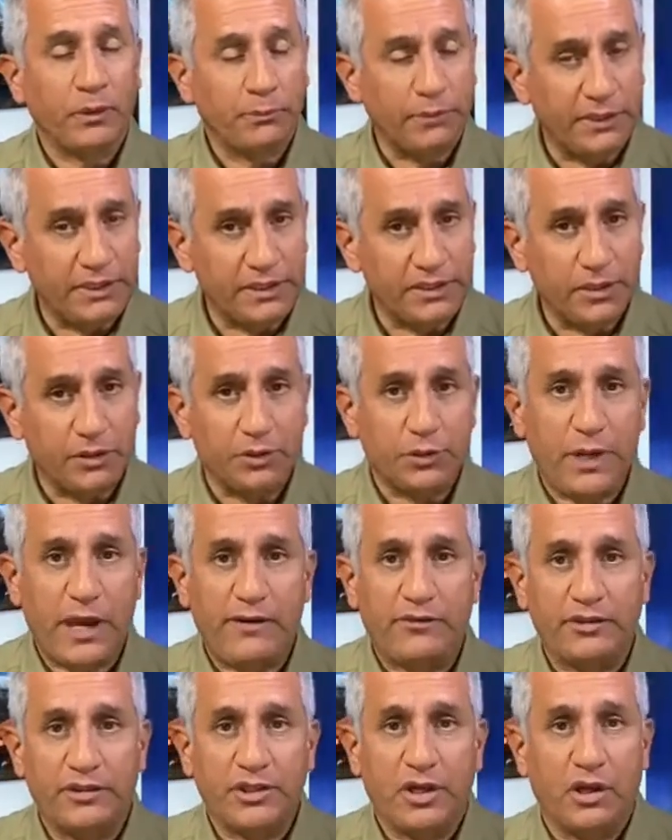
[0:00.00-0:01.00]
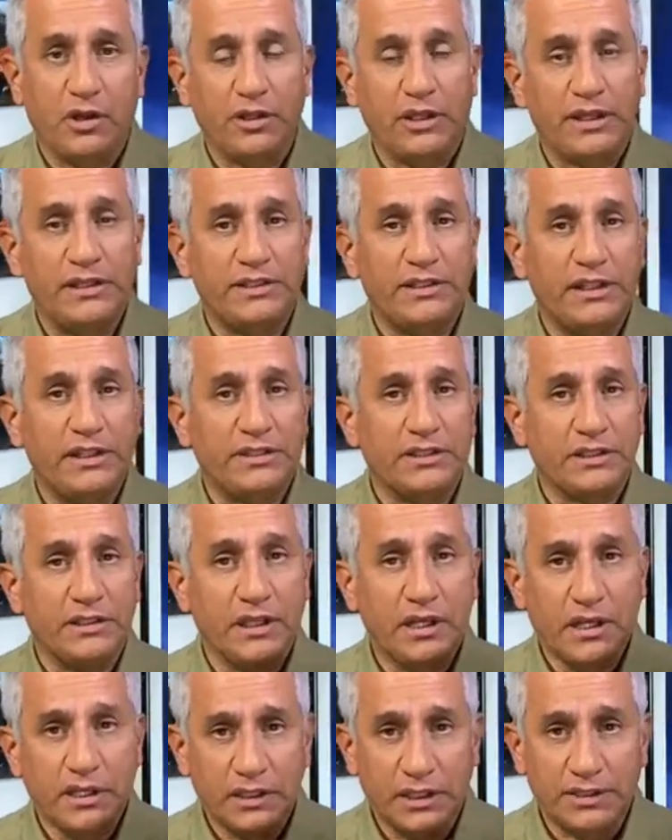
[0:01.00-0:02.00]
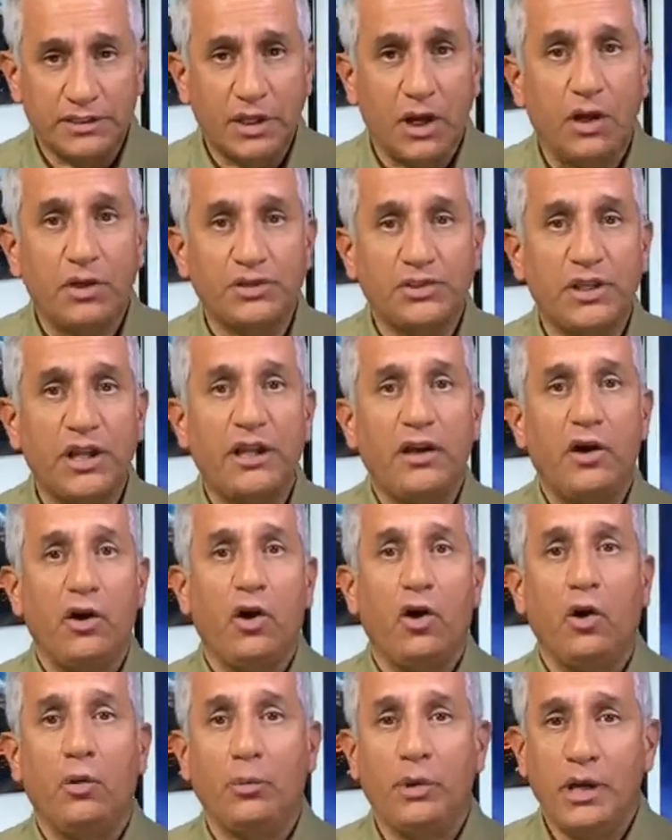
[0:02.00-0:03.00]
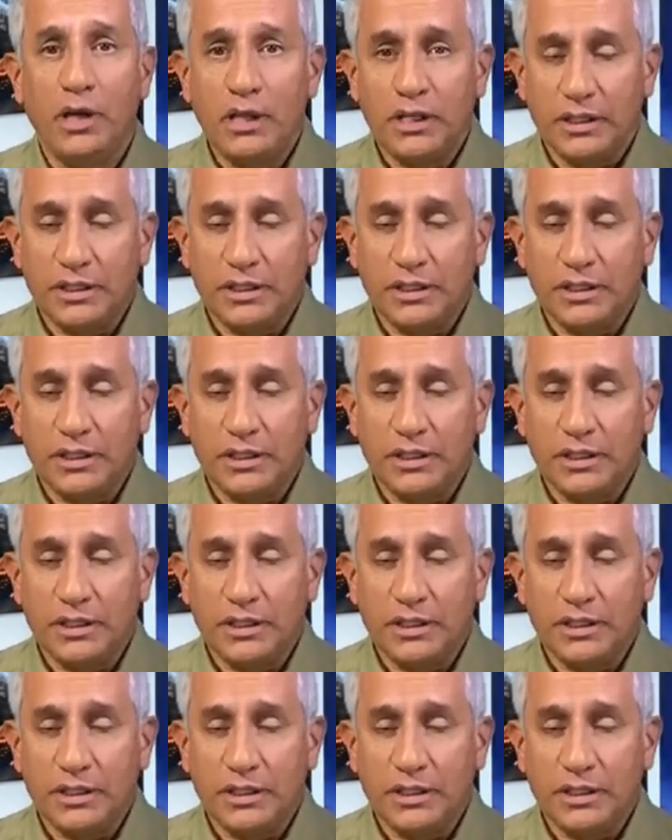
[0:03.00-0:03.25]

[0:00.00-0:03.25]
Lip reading: Please don't travel this holiday season. Let's all stay home.